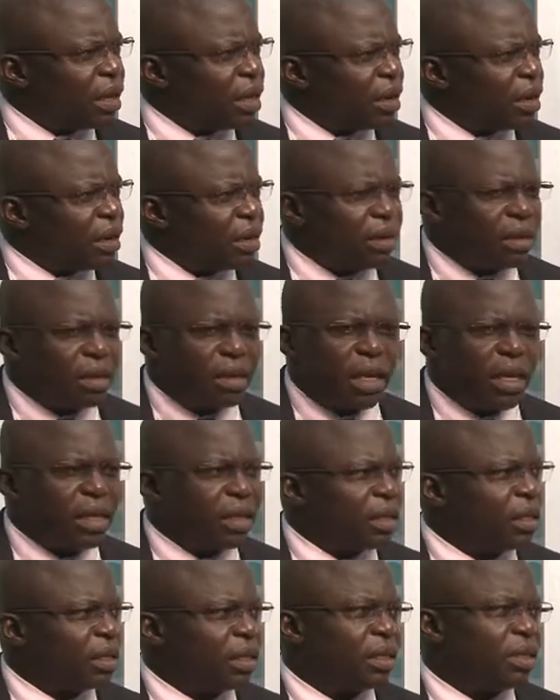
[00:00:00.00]
and that
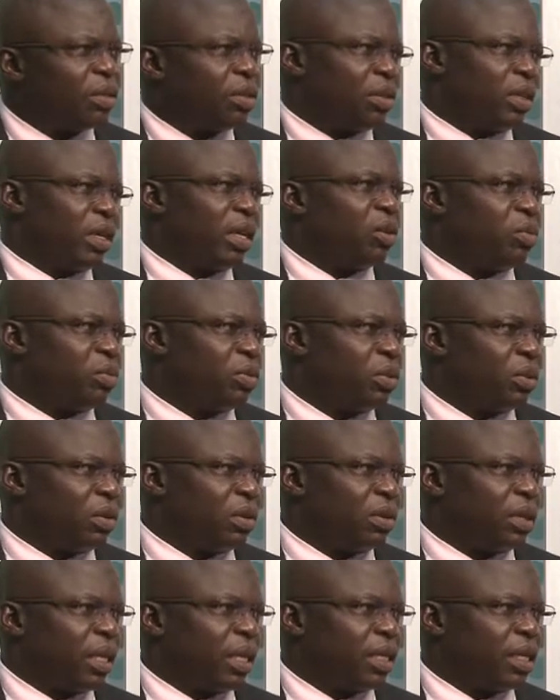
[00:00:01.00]
is not helpful
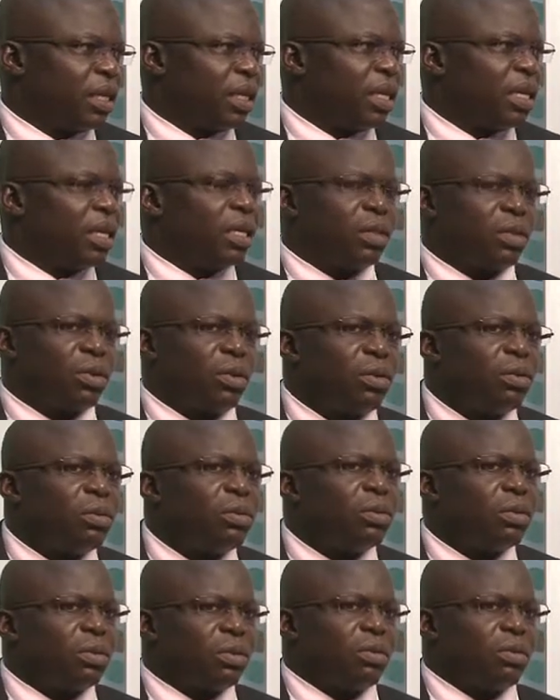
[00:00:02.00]
yet. So,